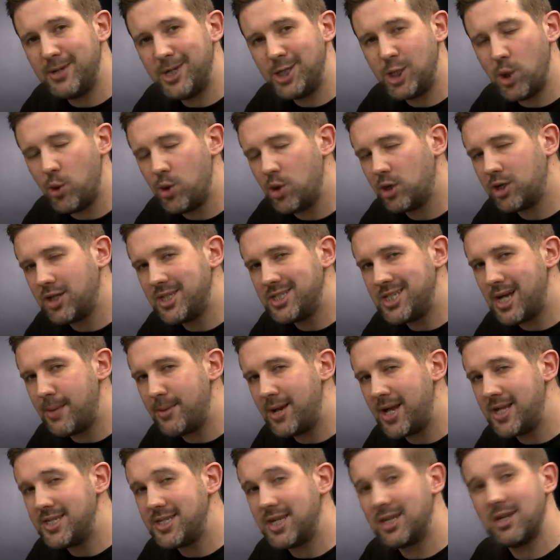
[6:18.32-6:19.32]
make sure we're not
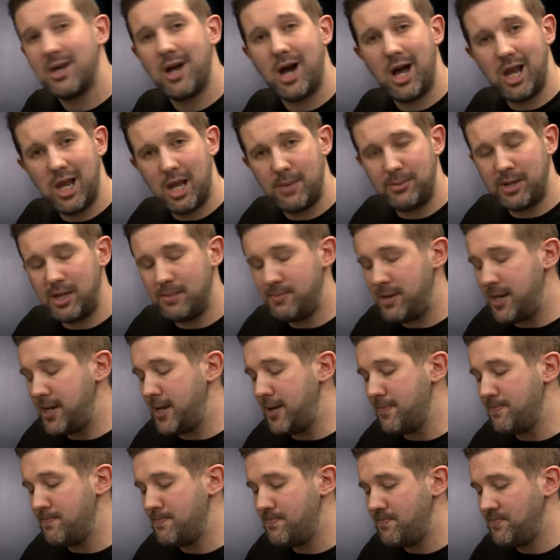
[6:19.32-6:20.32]
contaminating our Lahmian
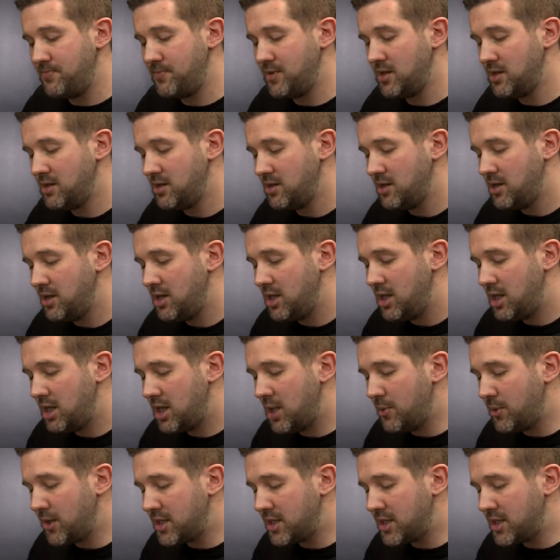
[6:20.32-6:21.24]
medium. Then